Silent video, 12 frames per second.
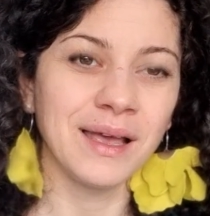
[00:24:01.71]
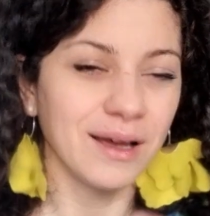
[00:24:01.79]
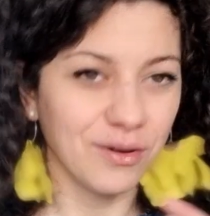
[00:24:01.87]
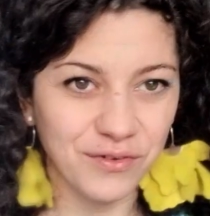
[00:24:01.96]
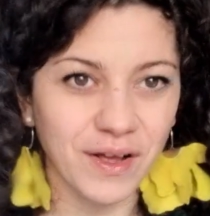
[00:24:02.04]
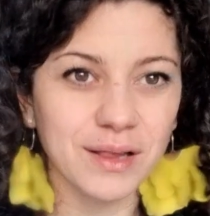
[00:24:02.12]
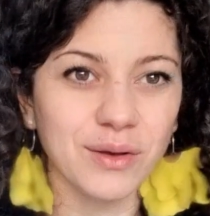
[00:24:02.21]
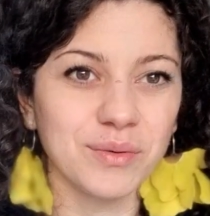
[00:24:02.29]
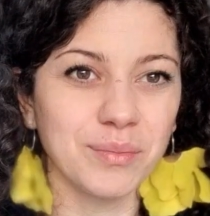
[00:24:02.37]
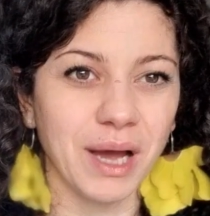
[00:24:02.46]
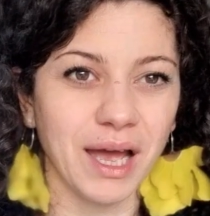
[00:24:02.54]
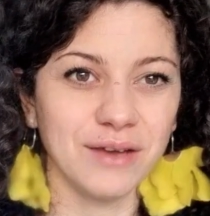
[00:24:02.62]

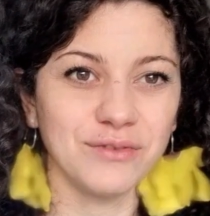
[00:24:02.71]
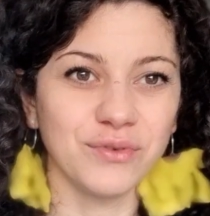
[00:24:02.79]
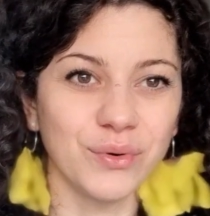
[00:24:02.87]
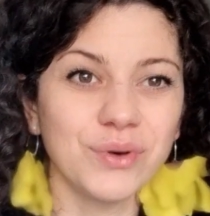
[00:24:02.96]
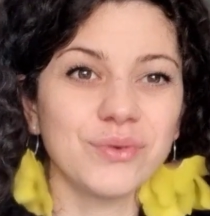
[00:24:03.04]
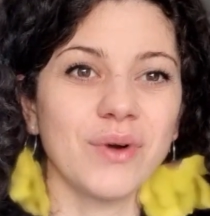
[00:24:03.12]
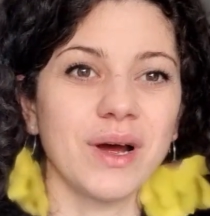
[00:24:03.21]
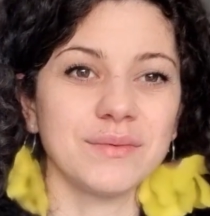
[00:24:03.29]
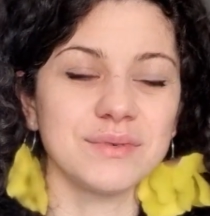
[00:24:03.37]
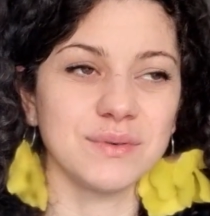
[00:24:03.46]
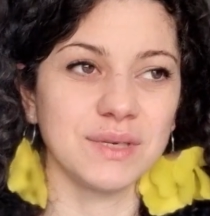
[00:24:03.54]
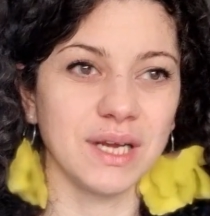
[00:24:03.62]
followed by 4
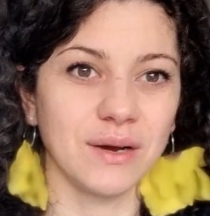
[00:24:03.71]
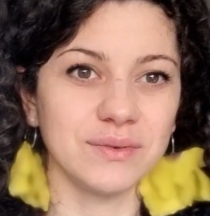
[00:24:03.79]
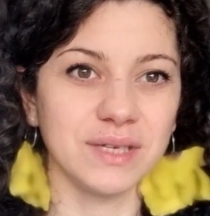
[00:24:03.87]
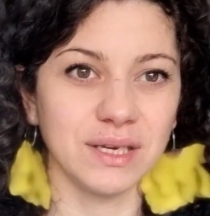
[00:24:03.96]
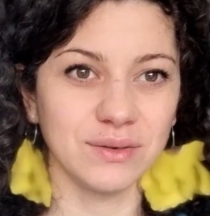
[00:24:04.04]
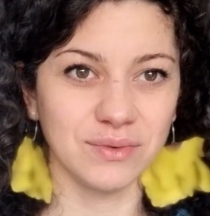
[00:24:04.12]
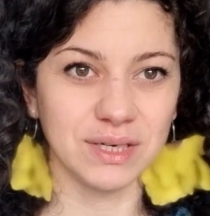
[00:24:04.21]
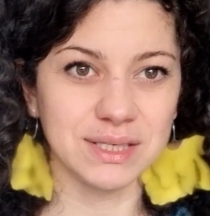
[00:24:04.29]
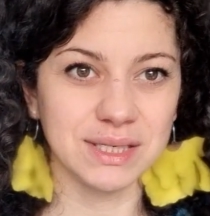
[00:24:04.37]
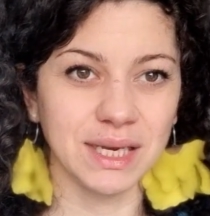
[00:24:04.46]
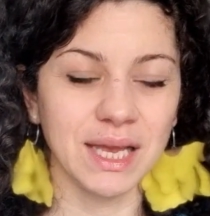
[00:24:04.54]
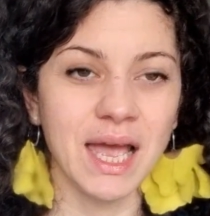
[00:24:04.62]
rounds without
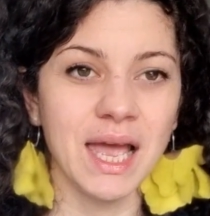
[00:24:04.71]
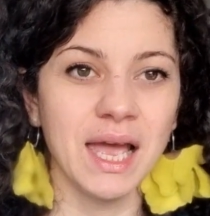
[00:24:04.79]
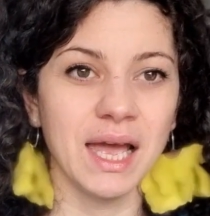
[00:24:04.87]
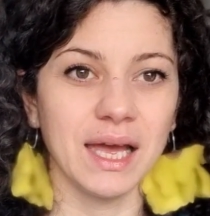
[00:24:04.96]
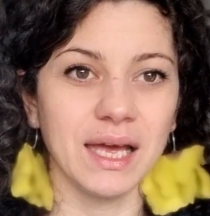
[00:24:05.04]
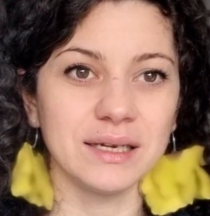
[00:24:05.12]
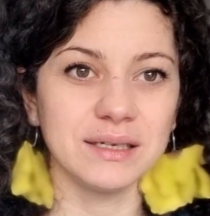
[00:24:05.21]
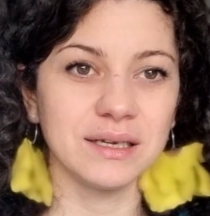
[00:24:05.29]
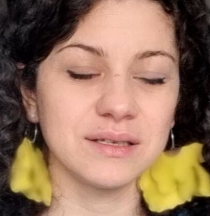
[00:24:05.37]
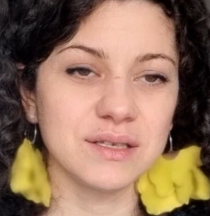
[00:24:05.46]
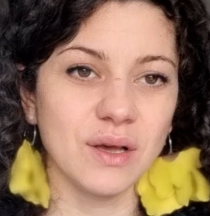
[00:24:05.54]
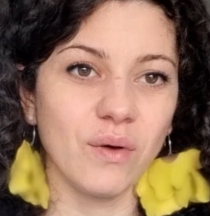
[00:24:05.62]
increasing, and
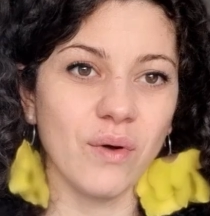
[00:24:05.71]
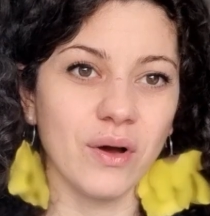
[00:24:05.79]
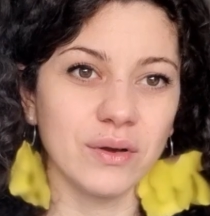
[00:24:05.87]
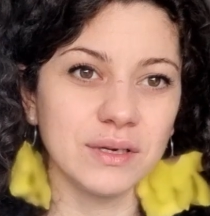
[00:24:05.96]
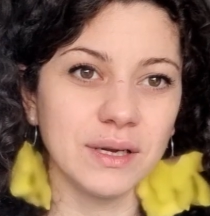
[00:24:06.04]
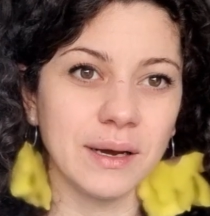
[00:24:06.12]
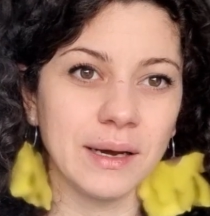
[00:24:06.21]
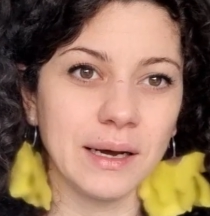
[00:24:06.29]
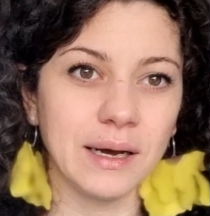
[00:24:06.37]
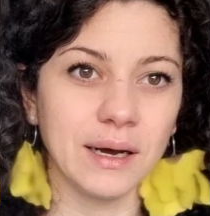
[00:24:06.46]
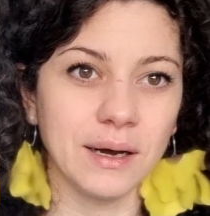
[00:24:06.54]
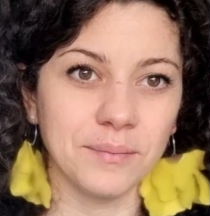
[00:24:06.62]
so on
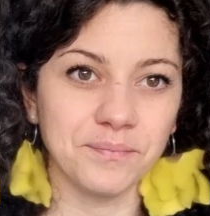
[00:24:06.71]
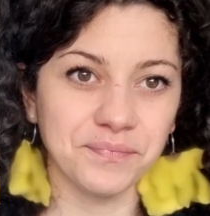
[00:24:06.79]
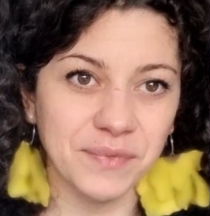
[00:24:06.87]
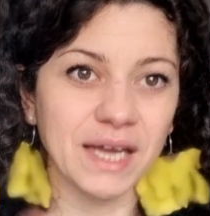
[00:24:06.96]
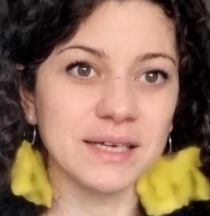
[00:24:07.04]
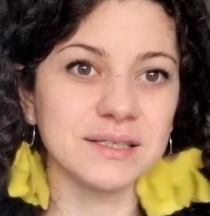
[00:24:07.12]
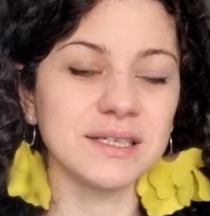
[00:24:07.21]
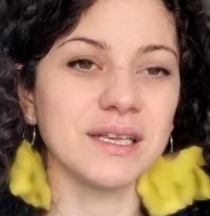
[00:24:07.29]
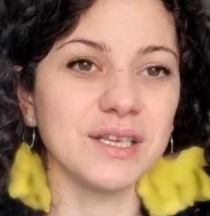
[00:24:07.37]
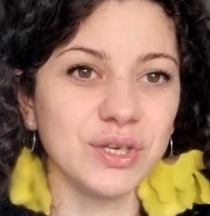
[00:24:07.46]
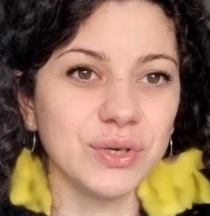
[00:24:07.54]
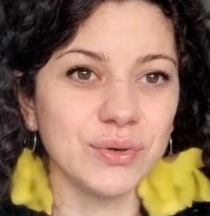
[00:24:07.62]
until
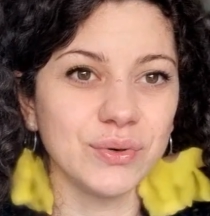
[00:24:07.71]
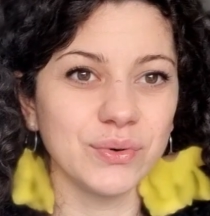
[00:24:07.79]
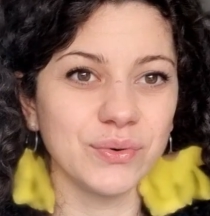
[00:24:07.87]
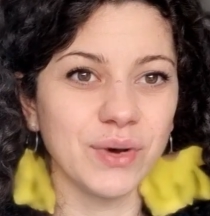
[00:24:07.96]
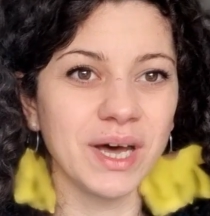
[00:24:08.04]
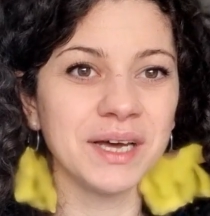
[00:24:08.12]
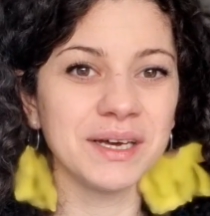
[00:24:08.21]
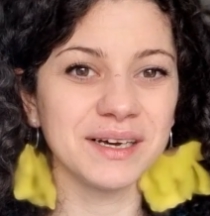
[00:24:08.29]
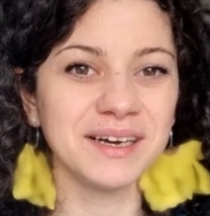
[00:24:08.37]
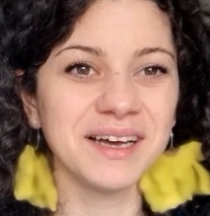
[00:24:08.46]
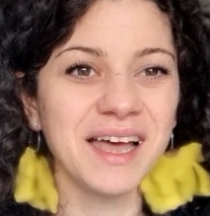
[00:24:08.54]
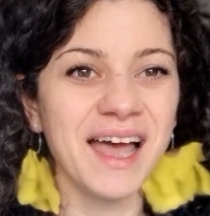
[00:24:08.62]
you
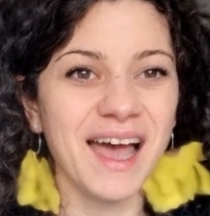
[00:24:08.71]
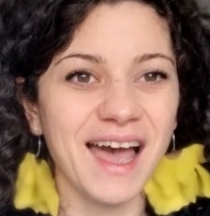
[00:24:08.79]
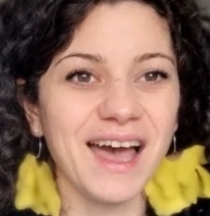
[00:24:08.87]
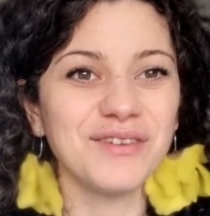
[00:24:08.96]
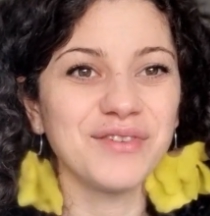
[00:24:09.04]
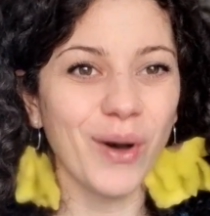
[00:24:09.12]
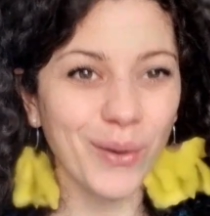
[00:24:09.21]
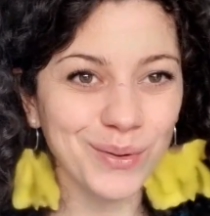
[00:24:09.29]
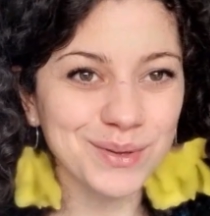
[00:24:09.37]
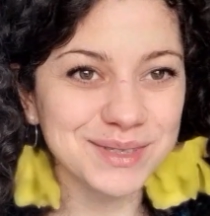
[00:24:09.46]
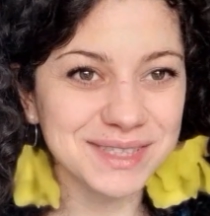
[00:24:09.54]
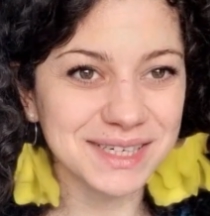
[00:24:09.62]
have
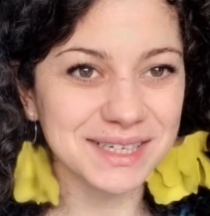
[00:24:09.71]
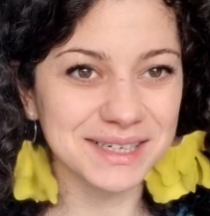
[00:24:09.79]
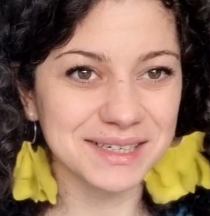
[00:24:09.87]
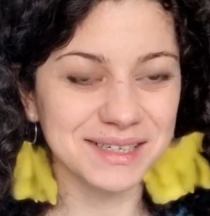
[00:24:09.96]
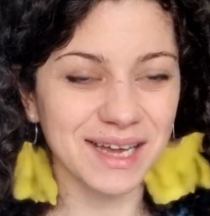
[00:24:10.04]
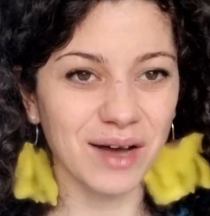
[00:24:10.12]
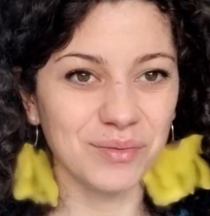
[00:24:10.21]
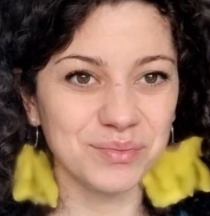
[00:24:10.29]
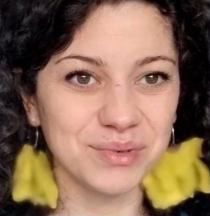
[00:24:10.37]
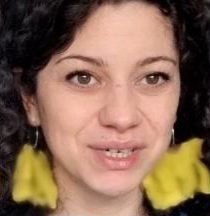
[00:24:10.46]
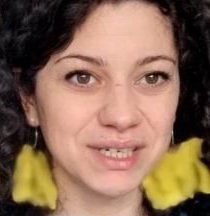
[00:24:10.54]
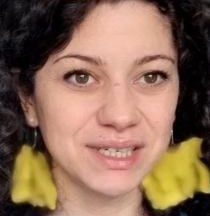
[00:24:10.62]
all the
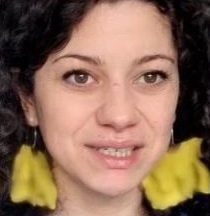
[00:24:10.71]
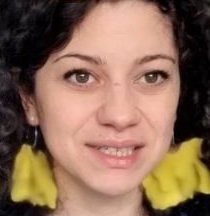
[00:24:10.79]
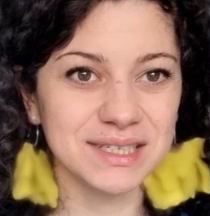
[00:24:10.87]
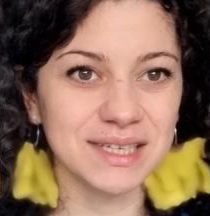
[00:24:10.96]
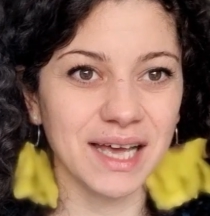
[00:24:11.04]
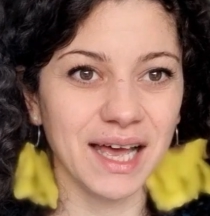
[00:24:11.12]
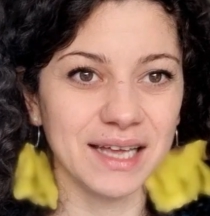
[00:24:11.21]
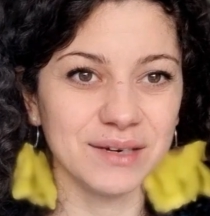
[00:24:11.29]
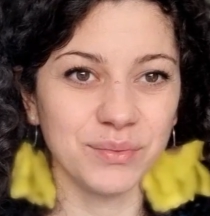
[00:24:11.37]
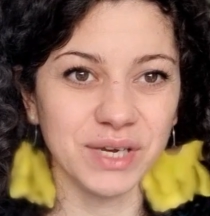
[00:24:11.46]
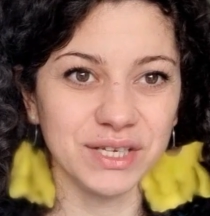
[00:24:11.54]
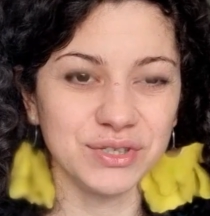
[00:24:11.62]
numbers at
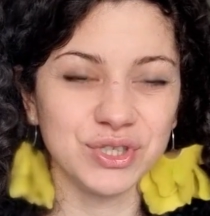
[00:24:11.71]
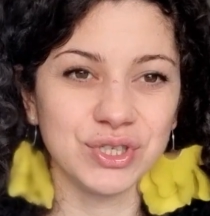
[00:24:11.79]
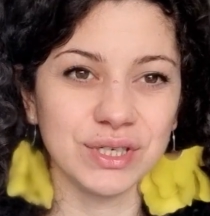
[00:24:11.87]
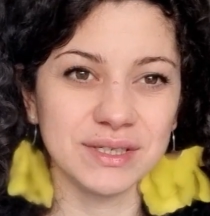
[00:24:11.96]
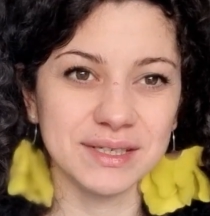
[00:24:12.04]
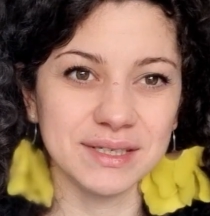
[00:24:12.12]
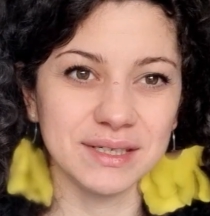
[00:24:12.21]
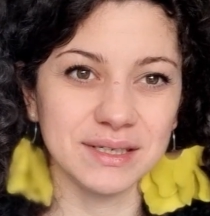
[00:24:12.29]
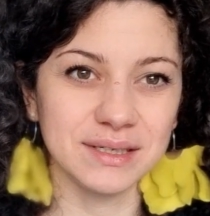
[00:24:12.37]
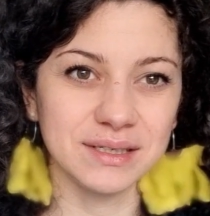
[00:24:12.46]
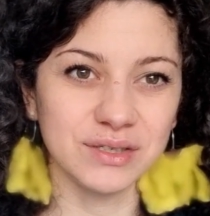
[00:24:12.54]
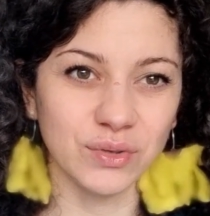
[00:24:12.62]
which
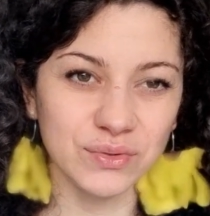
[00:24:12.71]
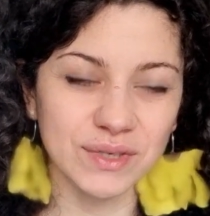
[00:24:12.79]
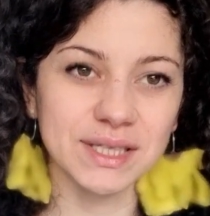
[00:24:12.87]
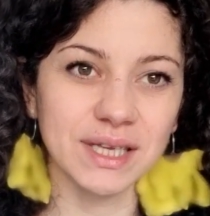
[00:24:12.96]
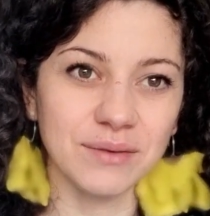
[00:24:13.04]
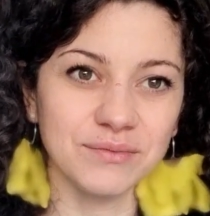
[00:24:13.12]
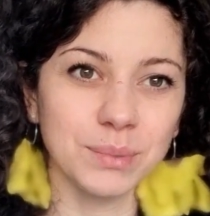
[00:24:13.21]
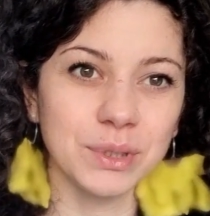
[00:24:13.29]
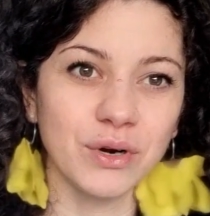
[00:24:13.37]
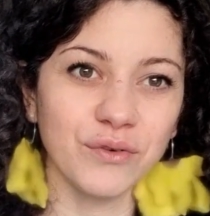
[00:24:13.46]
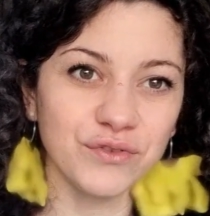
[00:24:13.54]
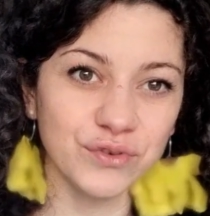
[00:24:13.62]
the total number
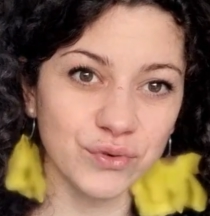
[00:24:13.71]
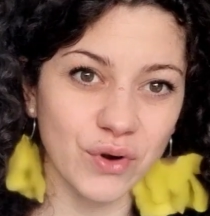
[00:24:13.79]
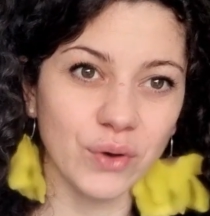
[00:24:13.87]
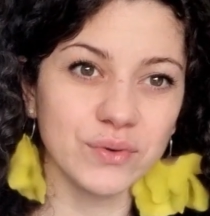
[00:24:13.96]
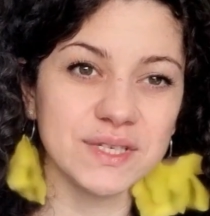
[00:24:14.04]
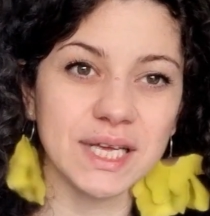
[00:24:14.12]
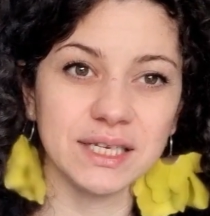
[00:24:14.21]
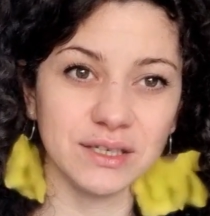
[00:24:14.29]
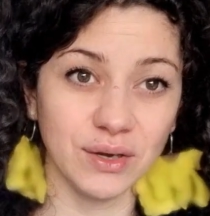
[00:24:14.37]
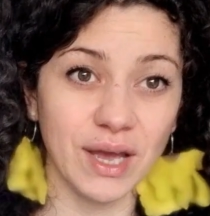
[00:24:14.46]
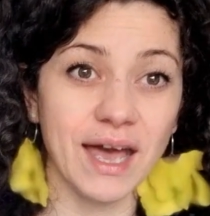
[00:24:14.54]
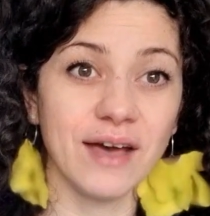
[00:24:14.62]
of rows that
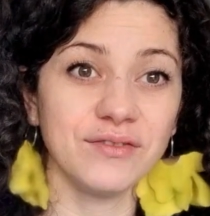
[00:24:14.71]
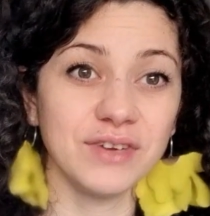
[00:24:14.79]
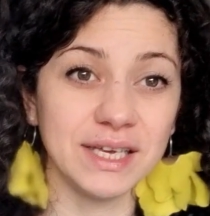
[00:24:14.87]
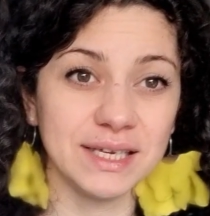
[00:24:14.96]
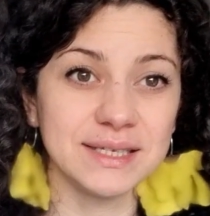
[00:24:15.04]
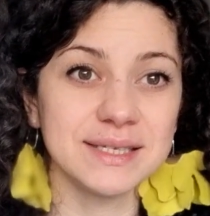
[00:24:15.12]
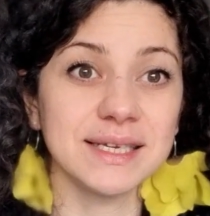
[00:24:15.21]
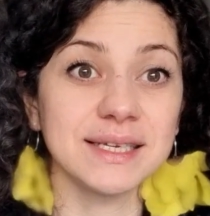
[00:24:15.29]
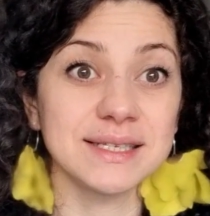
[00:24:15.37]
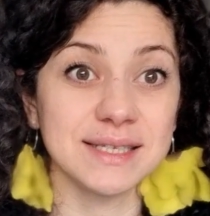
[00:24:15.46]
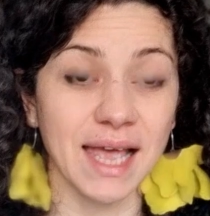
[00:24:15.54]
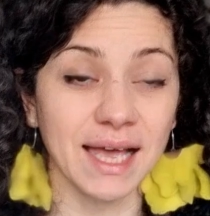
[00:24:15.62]
you have is
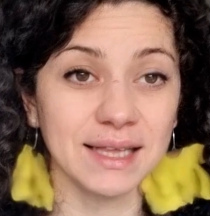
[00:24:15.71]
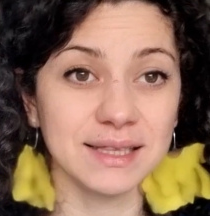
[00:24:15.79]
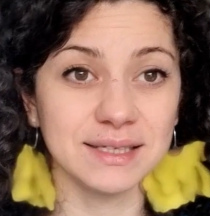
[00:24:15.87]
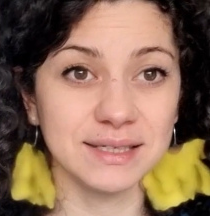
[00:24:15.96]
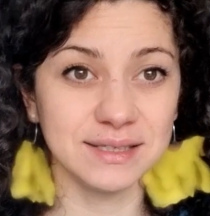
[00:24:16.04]
exactly